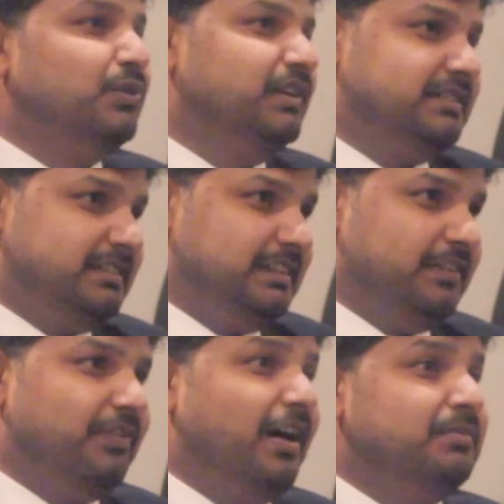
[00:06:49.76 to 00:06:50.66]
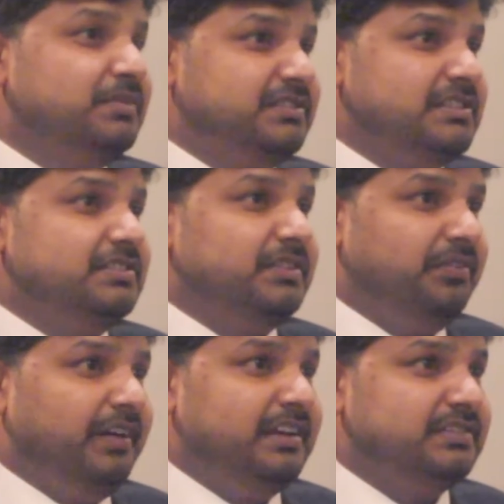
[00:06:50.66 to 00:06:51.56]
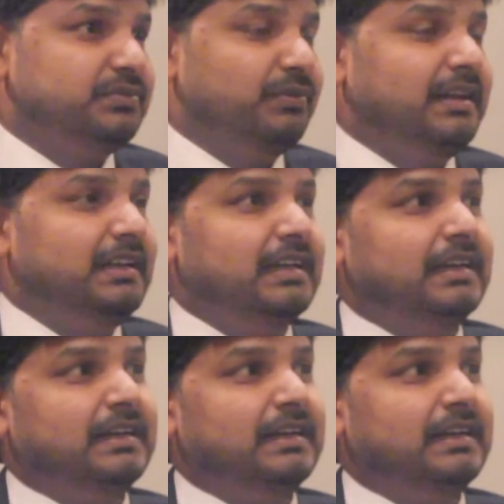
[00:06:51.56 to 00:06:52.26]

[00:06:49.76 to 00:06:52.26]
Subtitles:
what the pharmacists face while